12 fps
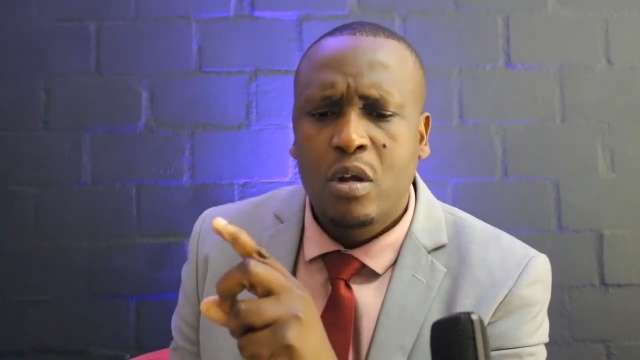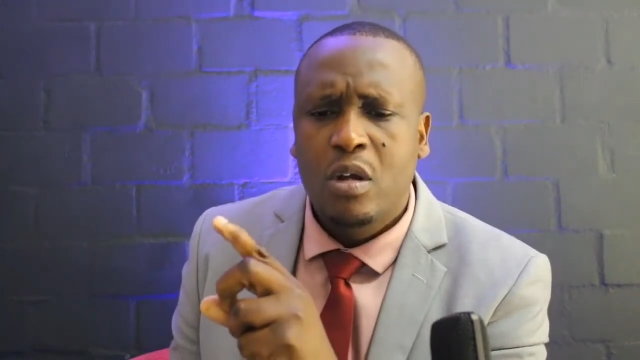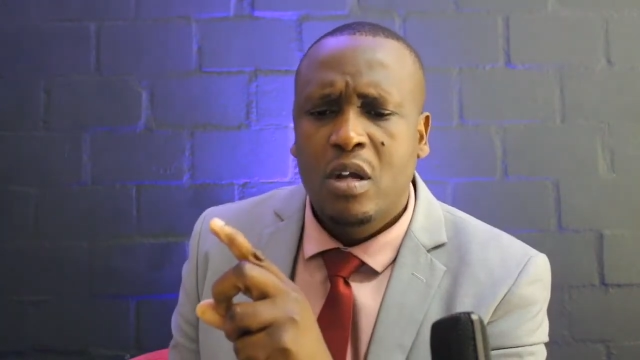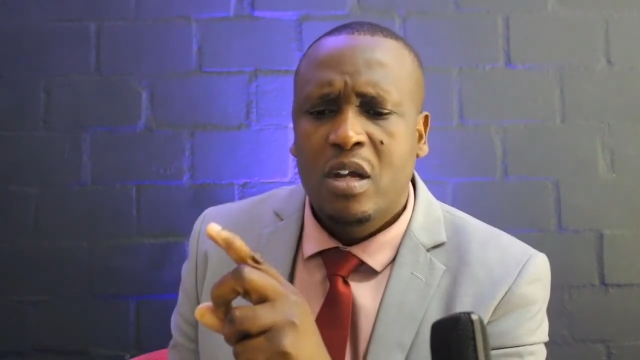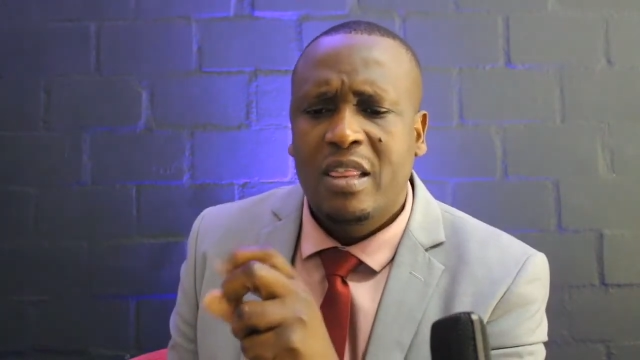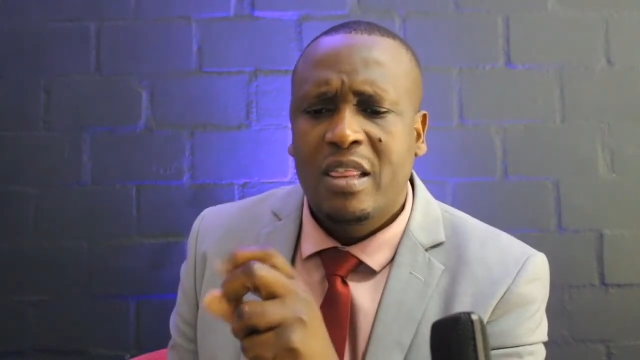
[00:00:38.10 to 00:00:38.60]

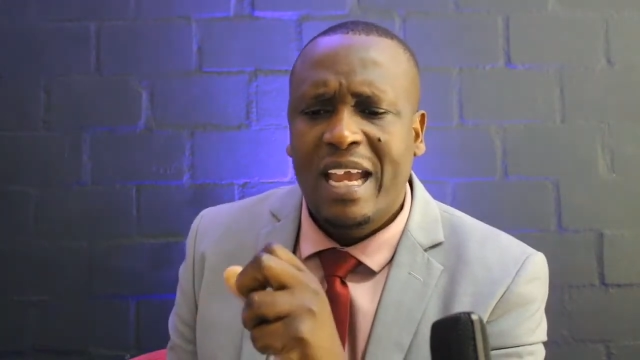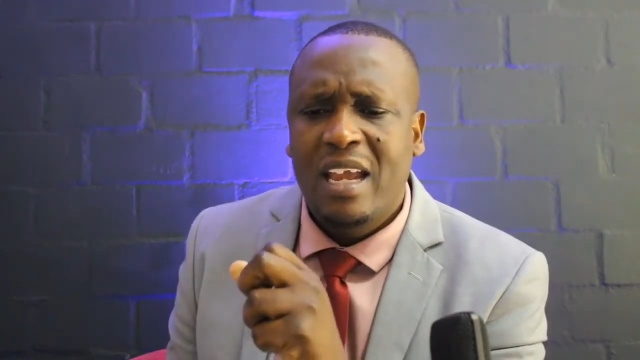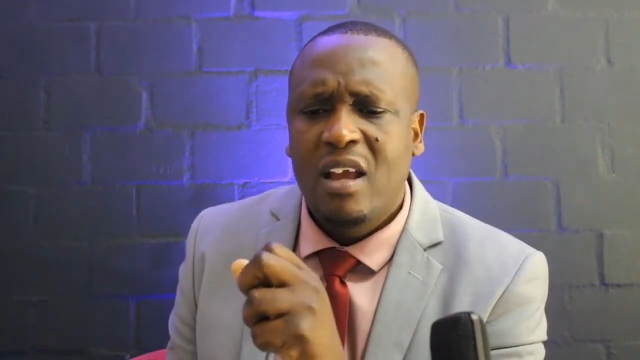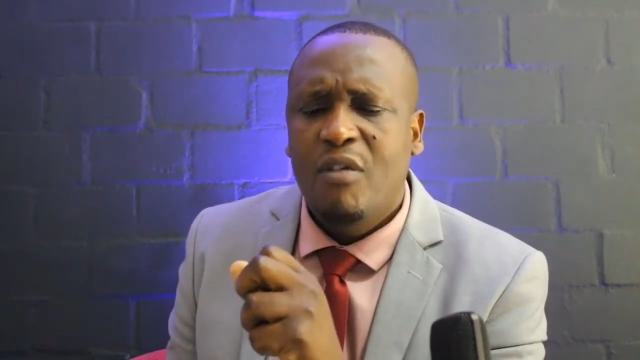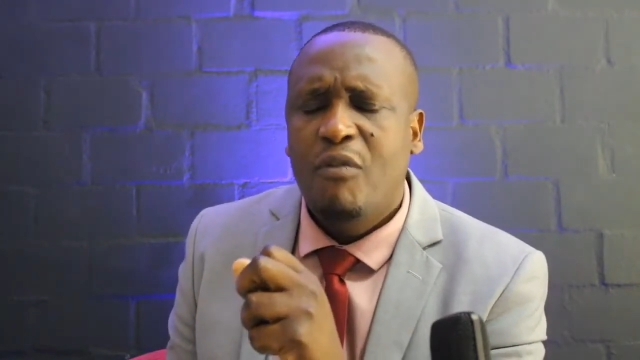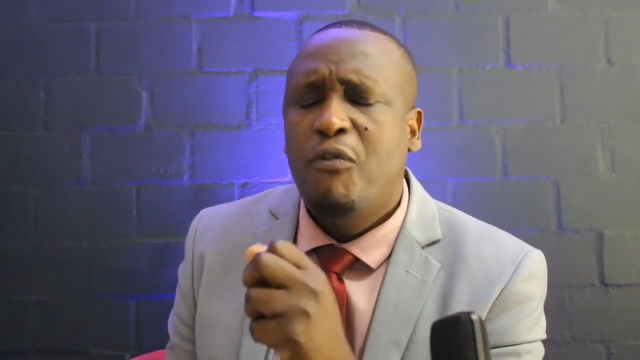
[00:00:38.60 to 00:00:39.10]

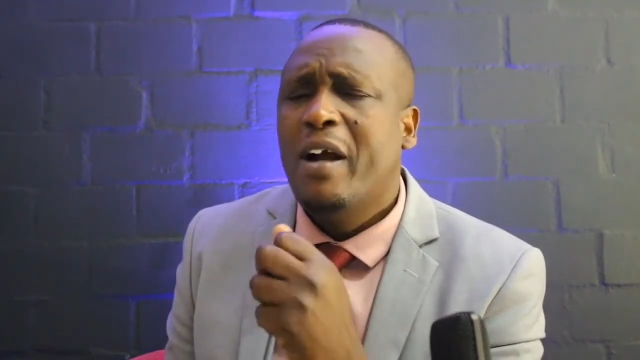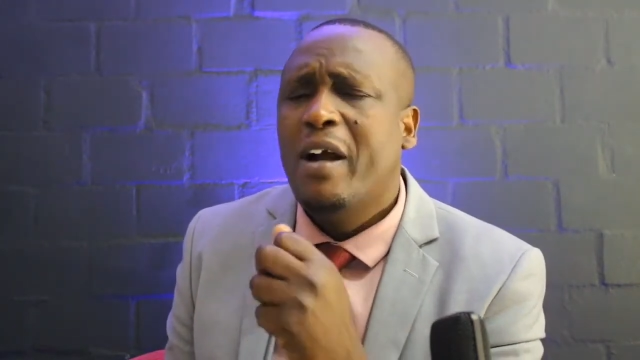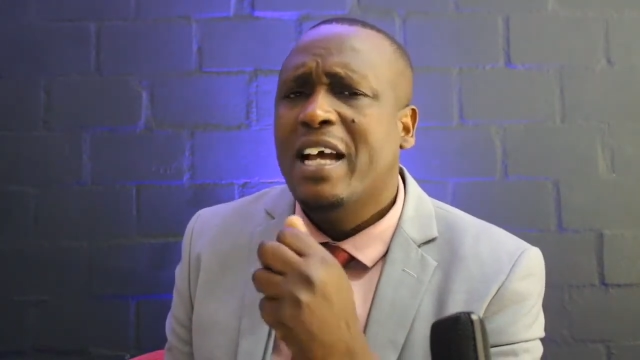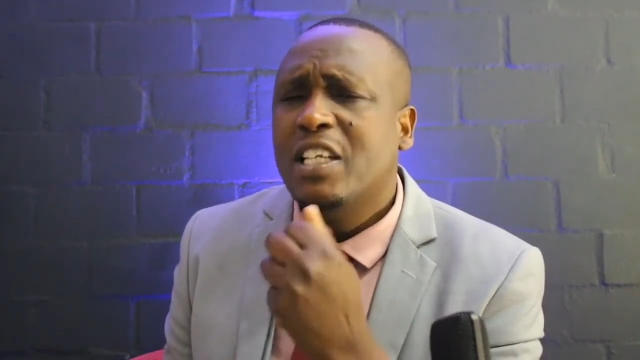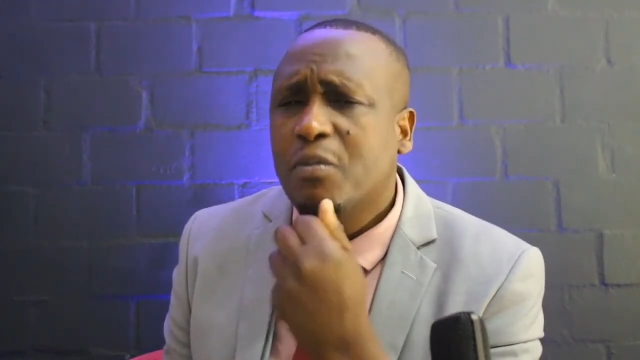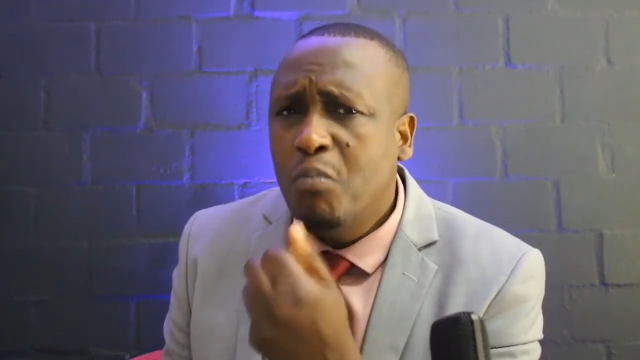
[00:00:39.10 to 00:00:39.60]
they
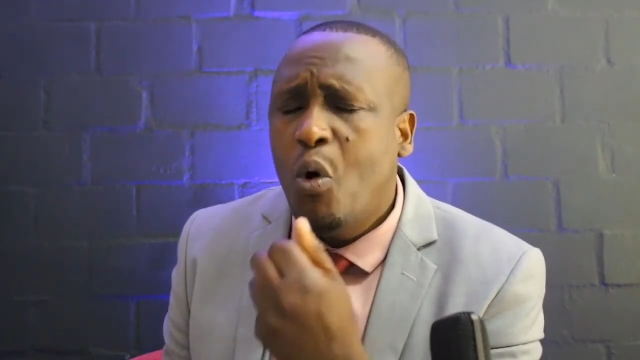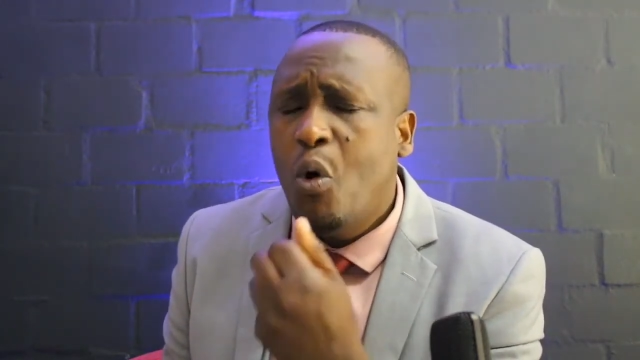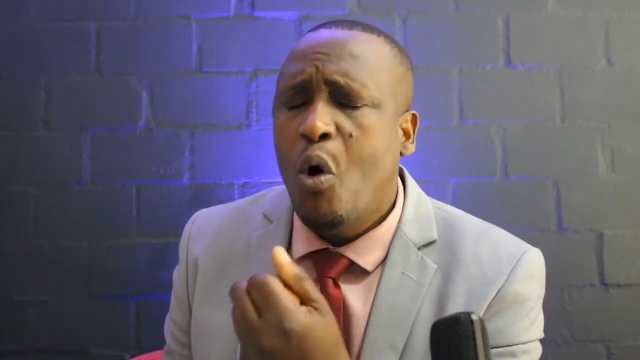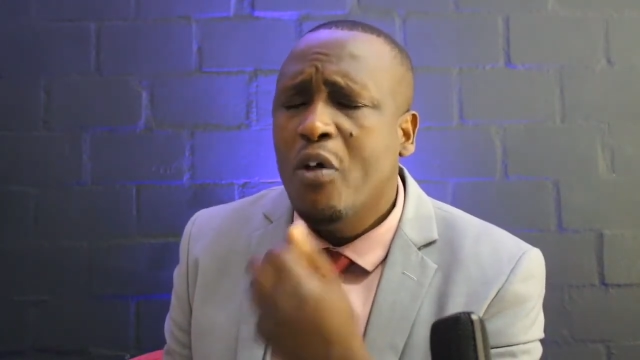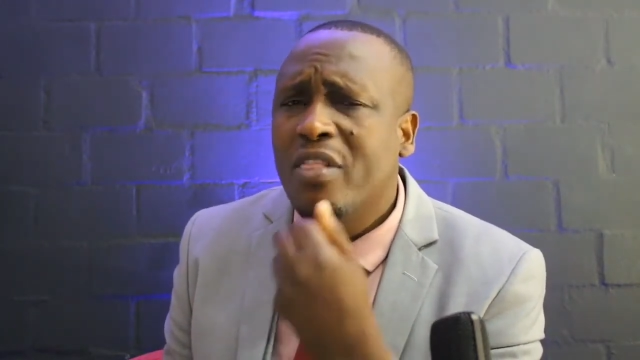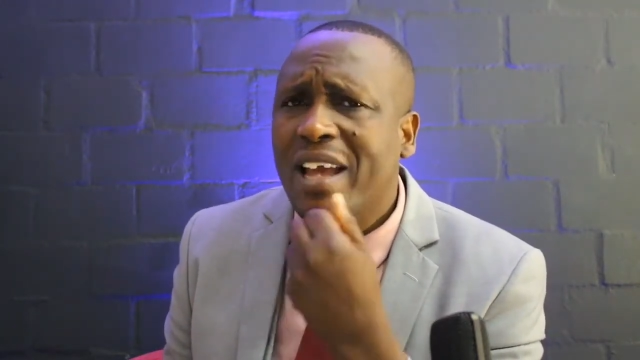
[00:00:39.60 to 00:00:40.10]
focus more
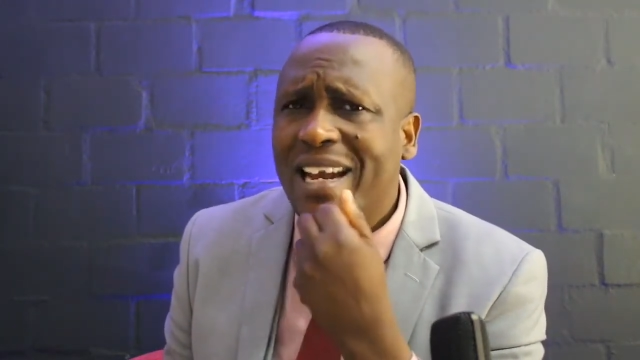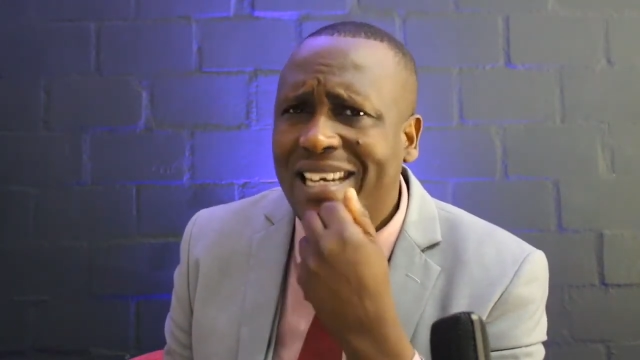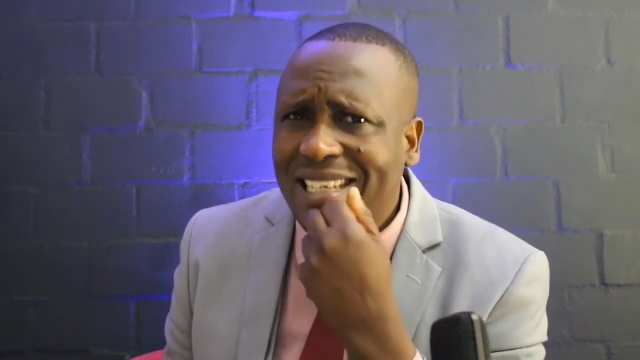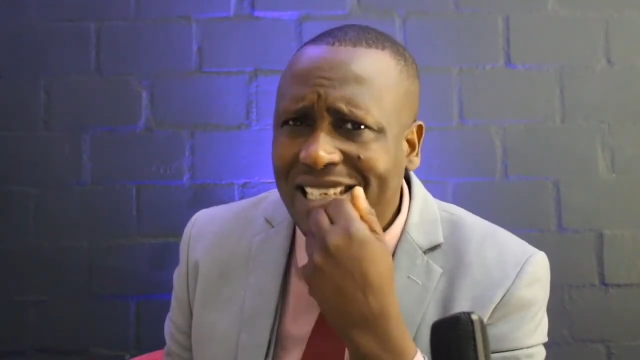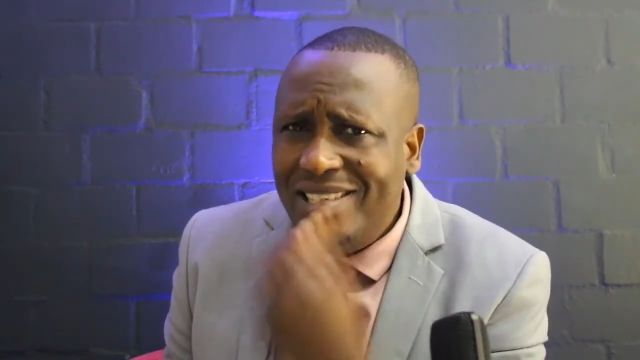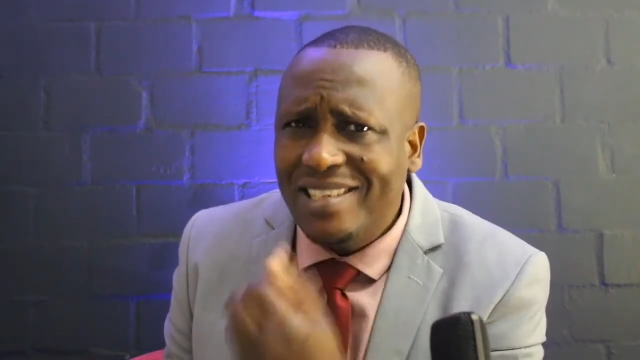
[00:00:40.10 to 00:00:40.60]
on their
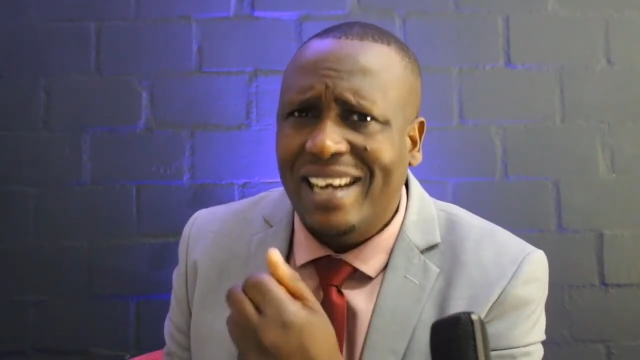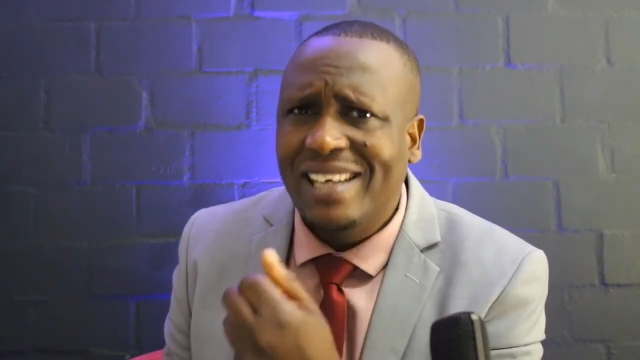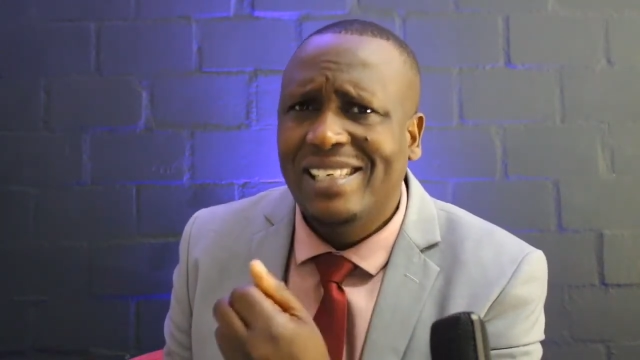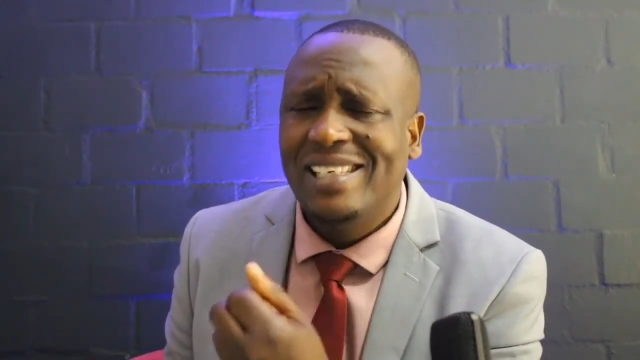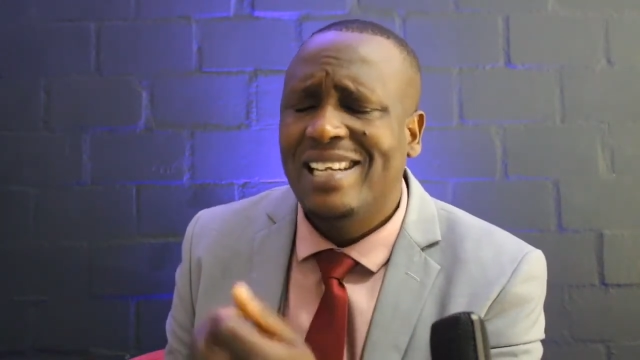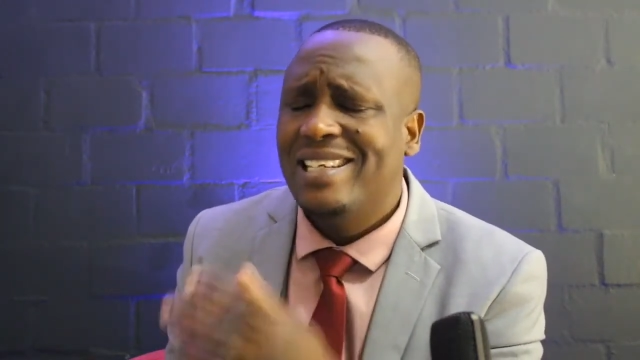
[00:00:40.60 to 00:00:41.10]

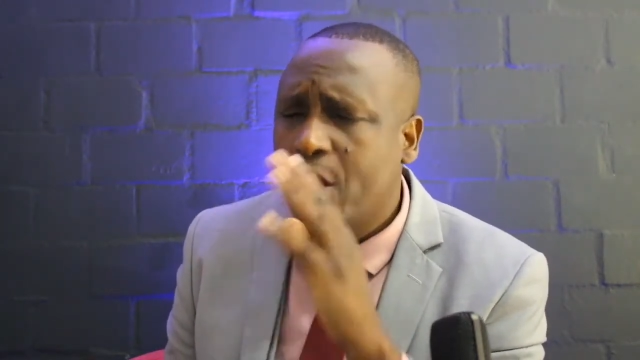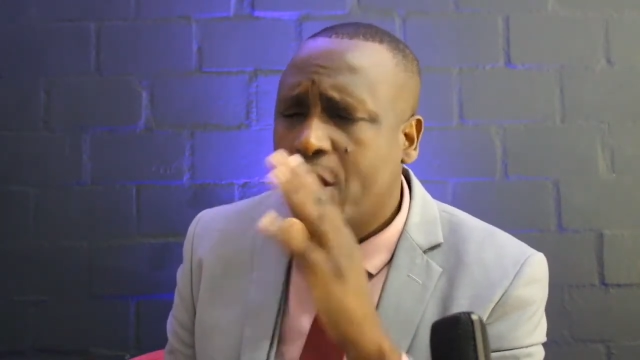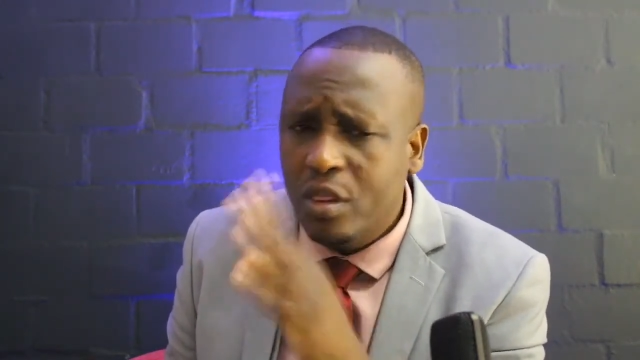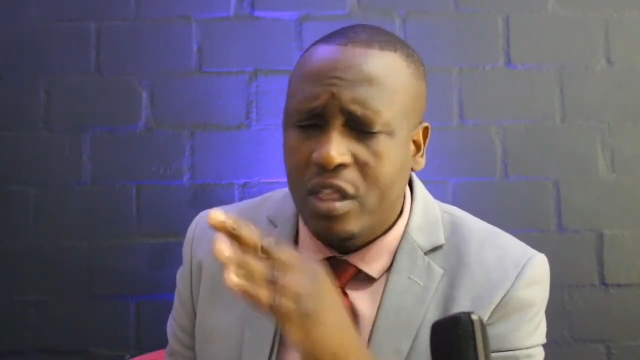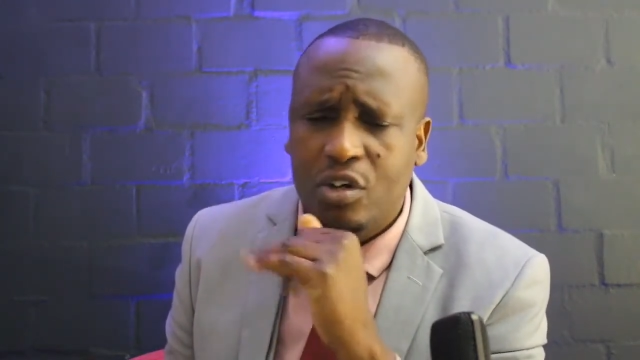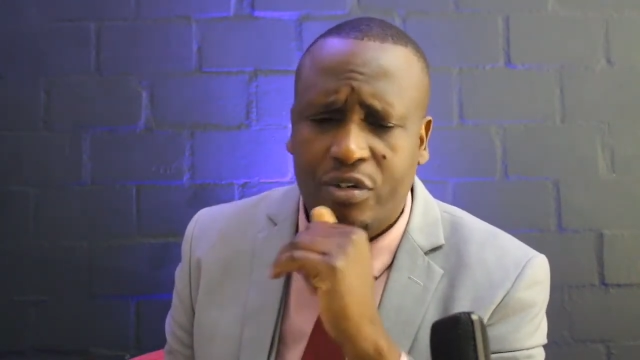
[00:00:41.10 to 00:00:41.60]
distractions than
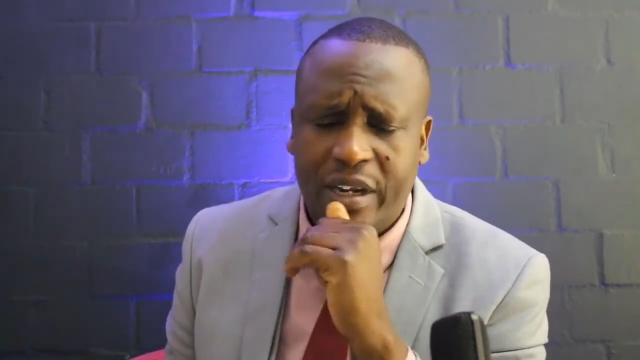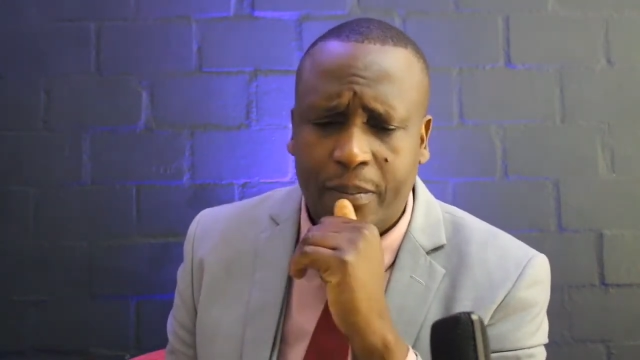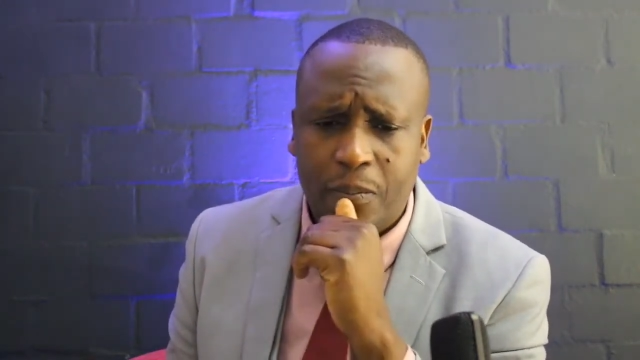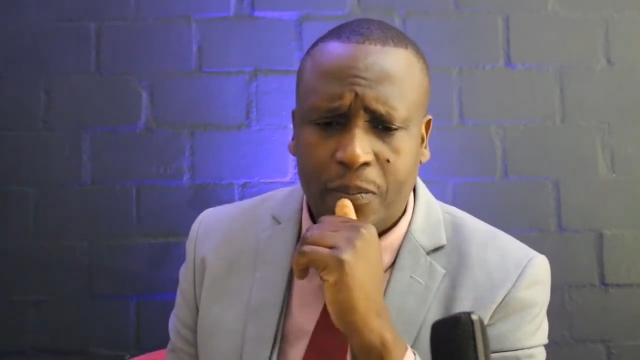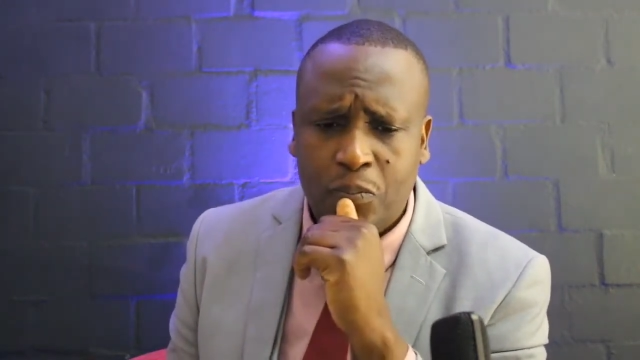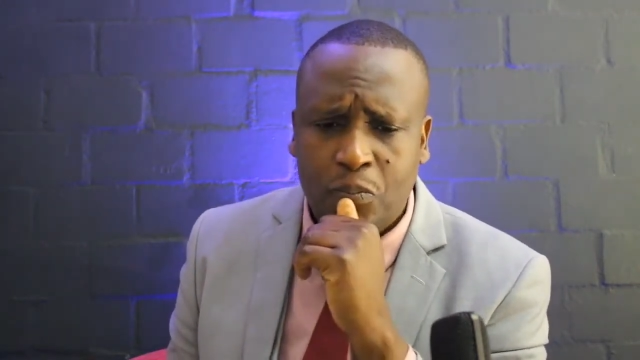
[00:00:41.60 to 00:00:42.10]
on the dream.